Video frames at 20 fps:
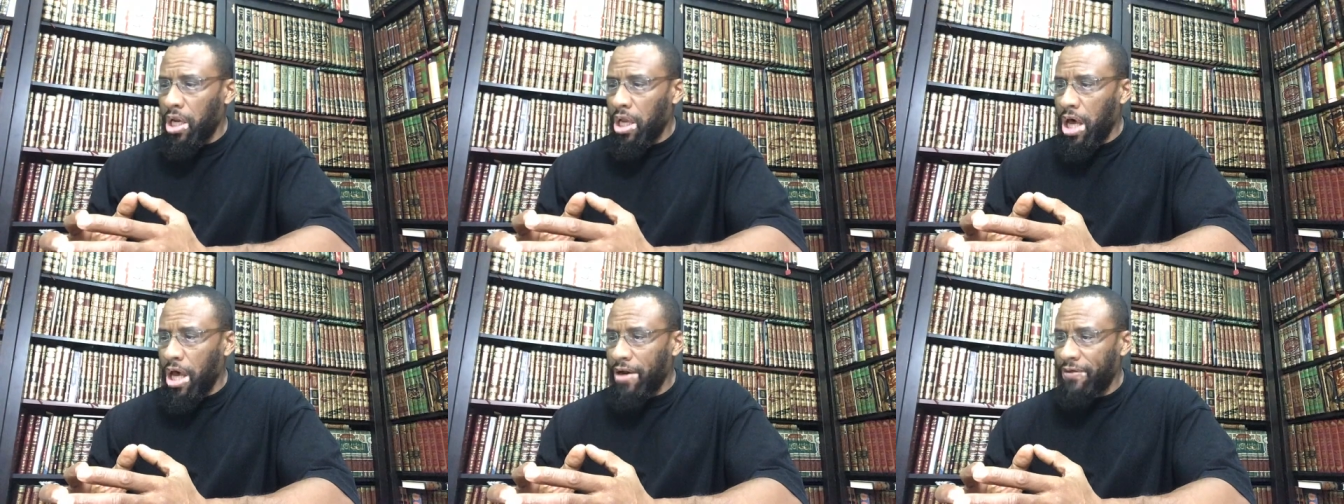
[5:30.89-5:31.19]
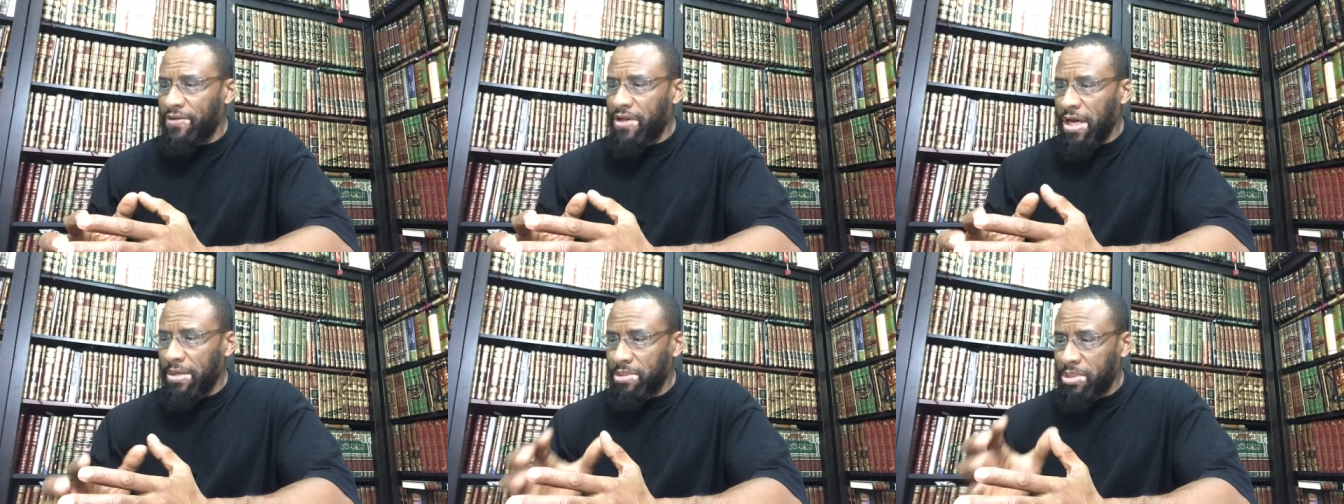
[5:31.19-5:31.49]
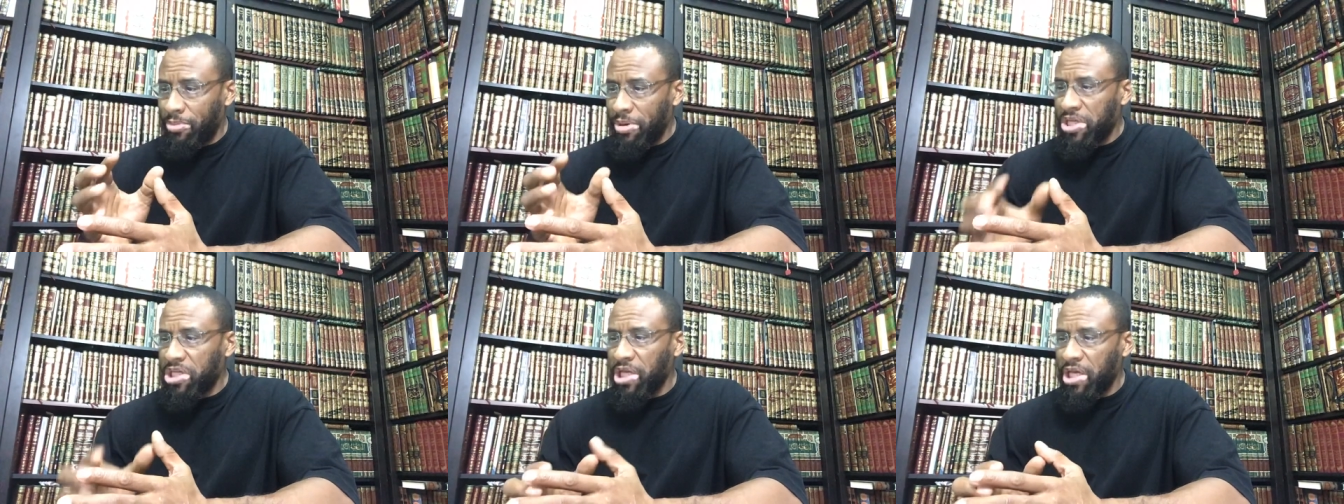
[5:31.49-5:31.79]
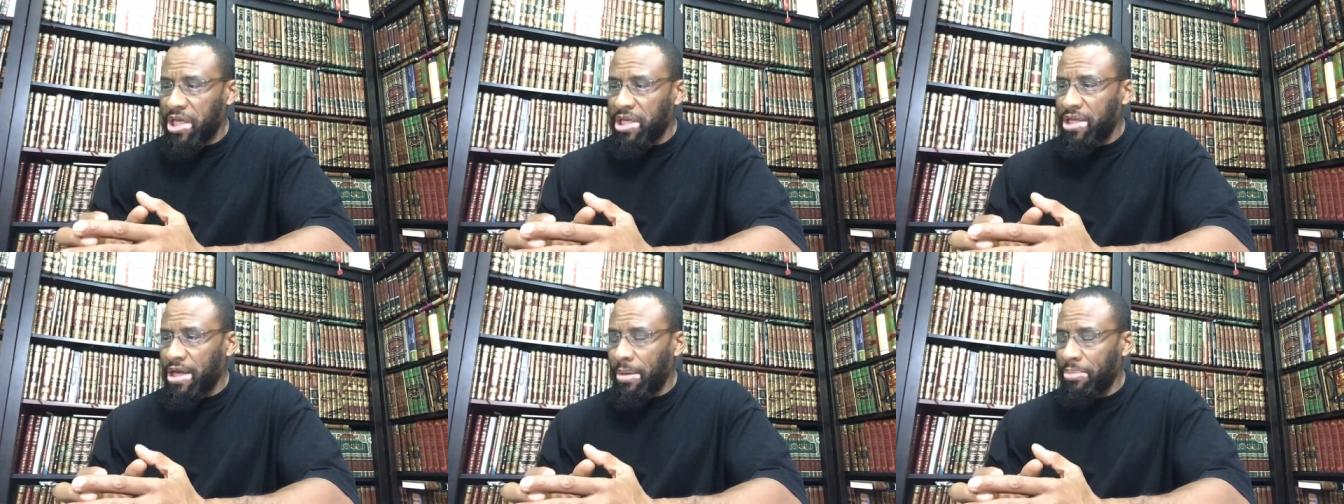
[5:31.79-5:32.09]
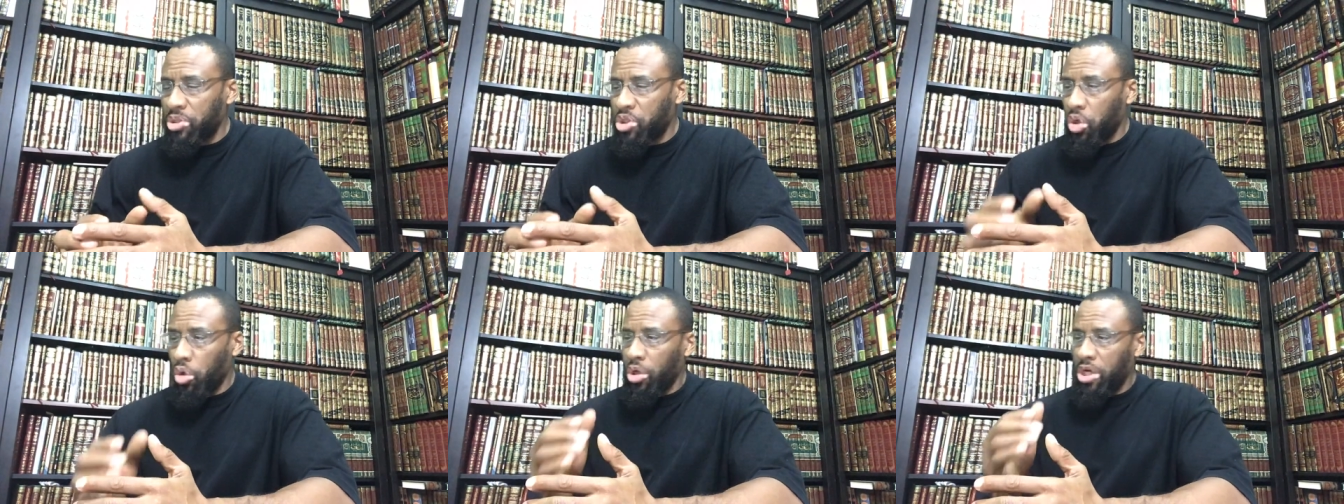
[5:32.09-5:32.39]
A lot of times, especially
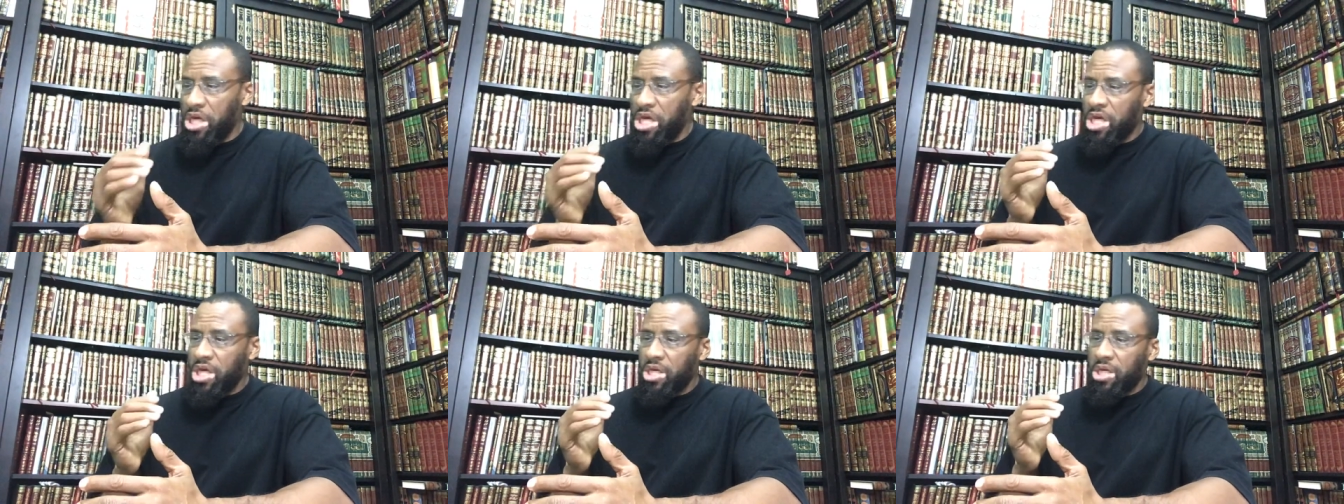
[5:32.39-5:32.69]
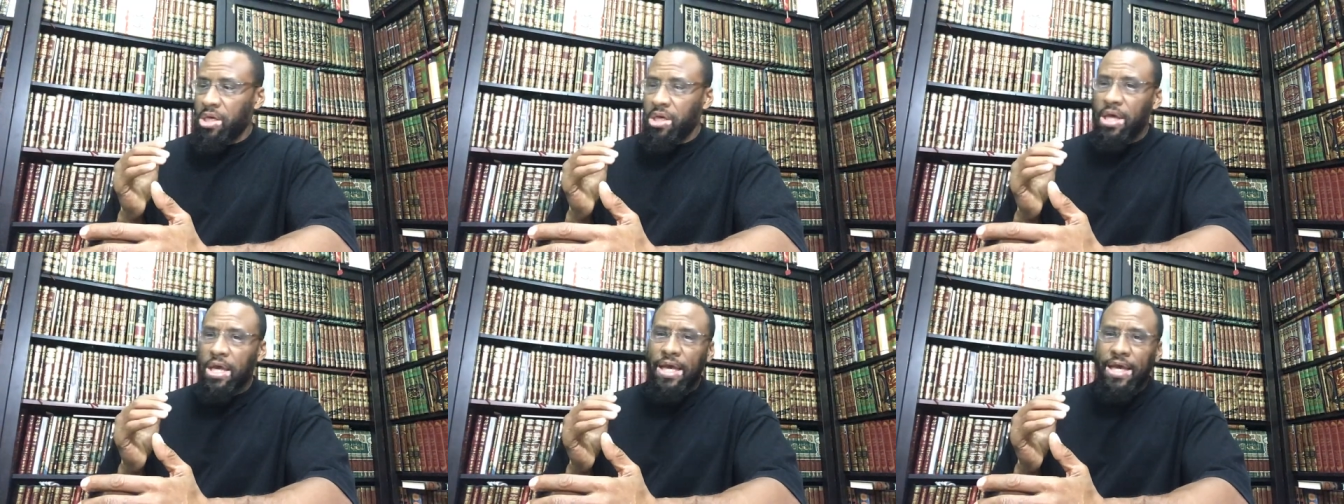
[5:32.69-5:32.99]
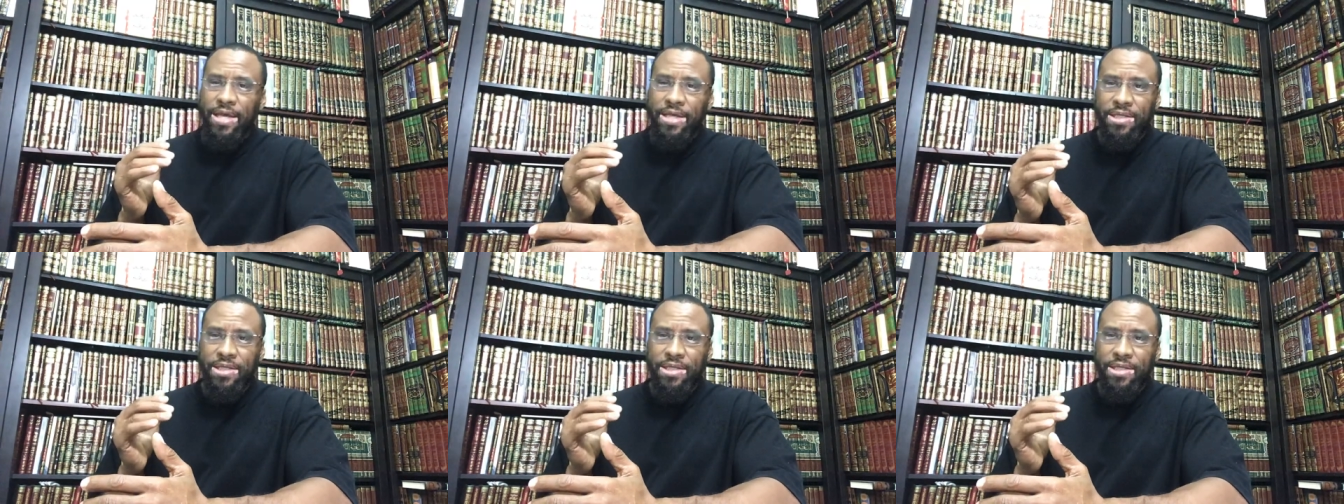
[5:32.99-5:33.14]
Kitab al-Tawheed,